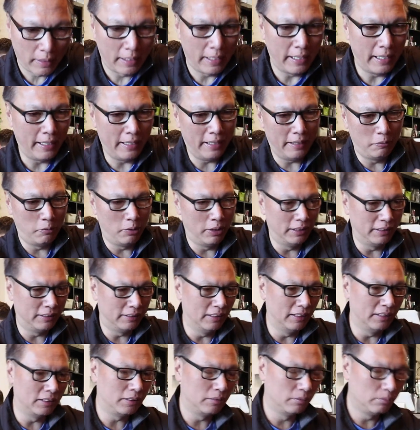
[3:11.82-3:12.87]
And what is
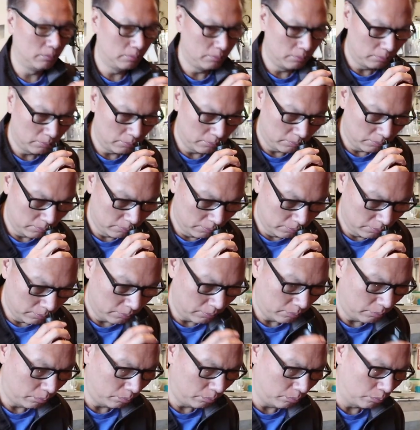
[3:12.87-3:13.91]
this? A
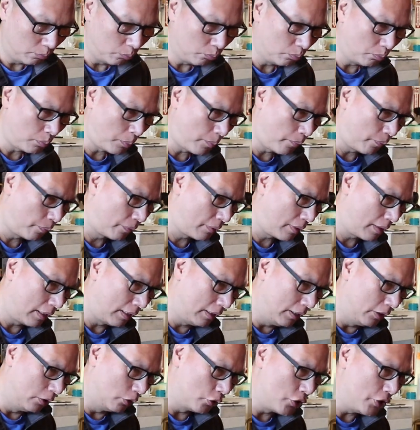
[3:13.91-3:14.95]

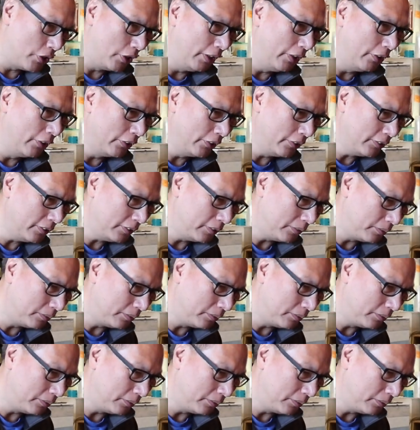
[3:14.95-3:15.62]
little chili oil?